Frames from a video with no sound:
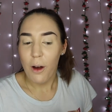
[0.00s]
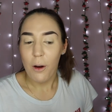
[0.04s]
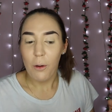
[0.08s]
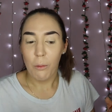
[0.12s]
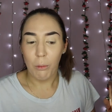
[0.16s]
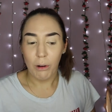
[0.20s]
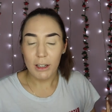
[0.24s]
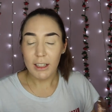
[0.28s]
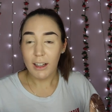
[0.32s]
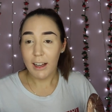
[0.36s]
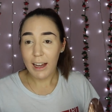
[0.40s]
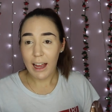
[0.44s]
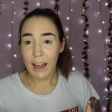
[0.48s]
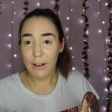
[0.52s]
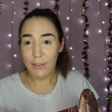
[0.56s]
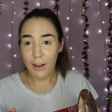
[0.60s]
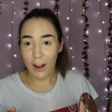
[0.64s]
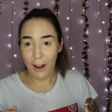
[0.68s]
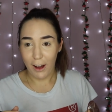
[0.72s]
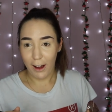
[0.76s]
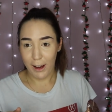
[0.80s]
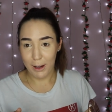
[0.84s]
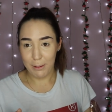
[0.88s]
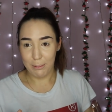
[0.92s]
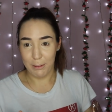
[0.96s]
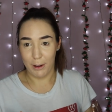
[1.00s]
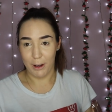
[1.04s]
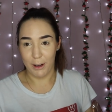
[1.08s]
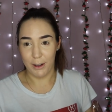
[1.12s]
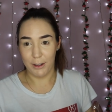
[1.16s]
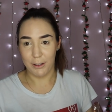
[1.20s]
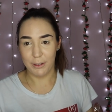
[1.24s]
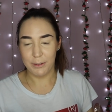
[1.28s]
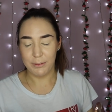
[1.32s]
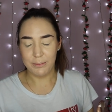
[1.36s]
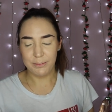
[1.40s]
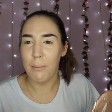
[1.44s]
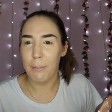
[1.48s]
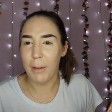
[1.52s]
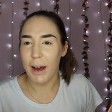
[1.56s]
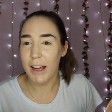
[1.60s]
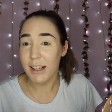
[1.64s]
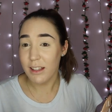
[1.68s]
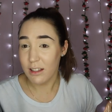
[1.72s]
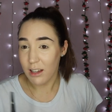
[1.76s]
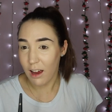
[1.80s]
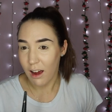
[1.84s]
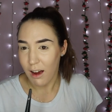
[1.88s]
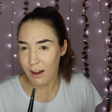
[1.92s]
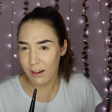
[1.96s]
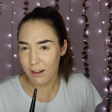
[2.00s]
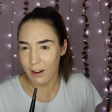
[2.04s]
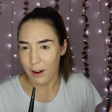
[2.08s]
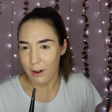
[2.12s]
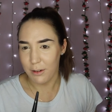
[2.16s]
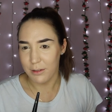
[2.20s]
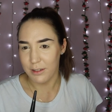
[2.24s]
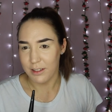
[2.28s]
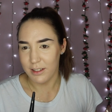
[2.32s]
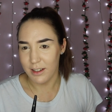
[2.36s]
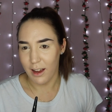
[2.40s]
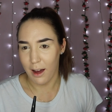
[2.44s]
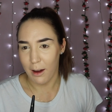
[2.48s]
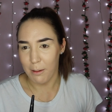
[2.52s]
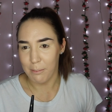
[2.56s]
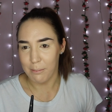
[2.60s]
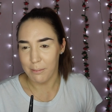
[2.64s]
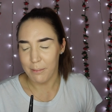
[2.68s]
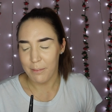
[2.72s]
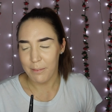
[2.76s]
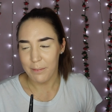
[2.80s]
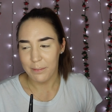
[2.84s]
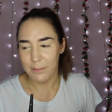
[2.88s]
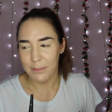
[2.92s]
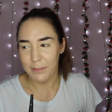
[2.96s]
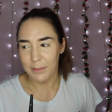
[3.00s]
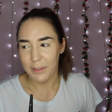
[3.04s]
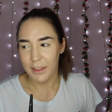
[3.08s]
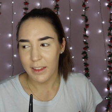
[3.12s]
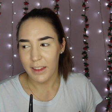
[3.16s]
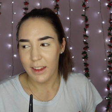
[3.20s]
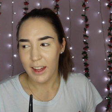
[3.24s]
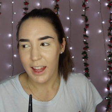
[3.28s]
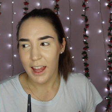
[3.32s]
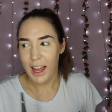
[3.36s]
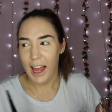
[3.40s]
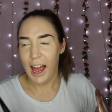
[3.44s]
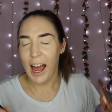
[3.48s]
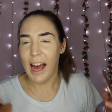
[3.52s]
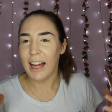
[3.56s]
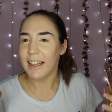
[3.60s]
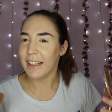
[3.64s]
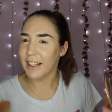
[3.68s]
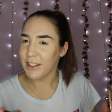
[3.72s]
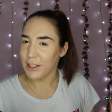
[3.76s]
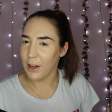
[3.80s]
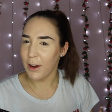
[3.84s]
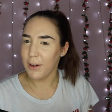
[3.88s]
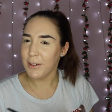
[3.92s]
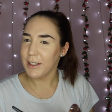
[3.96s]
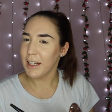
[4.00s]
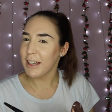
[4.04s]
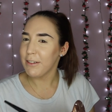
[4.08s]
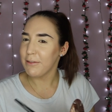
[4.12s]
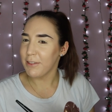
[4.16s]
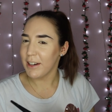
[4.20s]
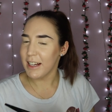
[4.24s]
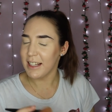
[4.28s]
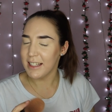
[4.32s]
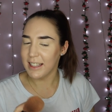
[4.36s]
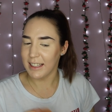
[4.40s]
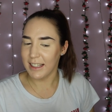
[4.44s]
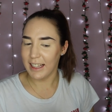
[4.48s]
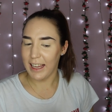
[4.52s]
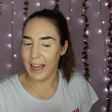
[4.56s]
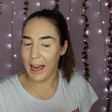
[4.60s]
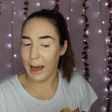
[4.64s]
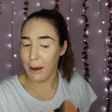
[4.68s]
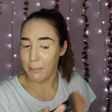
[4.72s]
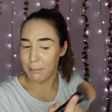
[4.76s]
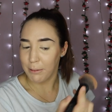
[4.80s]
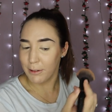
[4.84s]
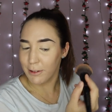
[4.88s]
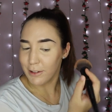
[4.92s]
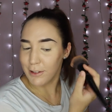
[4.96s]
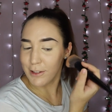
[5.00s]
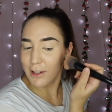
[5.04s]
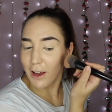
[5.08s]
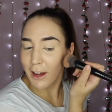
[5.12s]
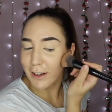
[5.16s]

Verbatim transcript: When I have a hypo, my tongue goes numb. And it's only recently happened.